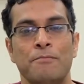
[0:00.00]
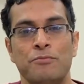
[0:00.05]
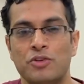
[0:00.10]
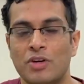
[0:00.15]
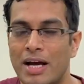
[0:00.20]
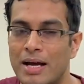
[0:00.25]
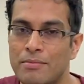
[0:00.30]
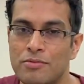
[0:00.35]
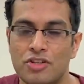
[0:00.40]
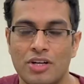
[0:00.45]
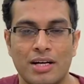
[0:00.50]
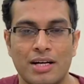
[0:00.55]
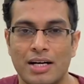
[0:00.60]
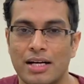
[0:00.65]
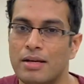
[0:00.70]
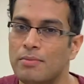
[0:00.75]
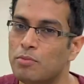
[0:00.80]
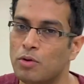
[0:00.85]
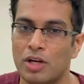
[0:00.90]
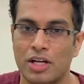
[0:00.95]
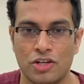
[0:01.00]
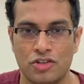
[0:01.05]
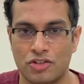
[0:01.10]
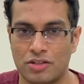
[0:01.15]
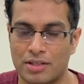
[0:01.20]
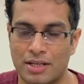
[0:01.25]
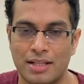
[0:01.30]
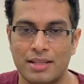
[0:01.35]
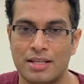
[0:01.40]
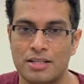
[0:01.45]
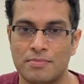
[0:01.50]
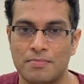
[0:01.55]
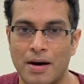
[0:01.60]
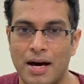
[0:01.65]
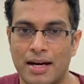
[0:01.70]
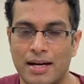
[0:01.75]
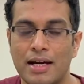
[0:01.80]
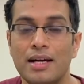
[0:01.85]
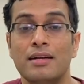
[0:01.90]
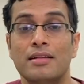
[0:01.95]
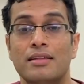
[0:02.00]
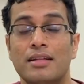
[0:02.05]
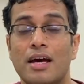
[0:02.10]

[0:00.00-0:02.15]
So I am generally bullish in this market.